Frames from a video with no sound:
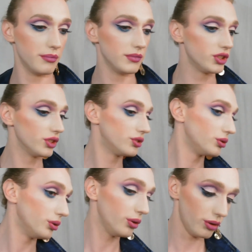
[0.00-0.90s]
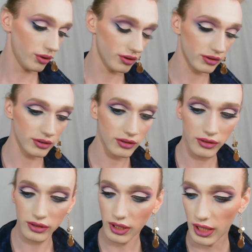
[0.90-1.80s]
Just to
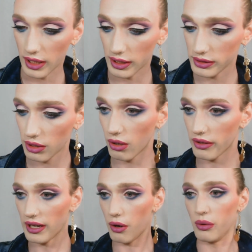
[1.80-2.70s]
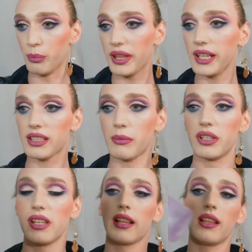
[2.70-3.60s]
lock that all in place, I'm going to
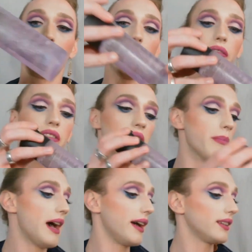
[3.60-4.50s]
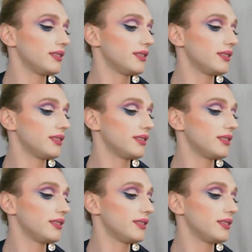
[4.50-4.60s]
take a little bit of the MAC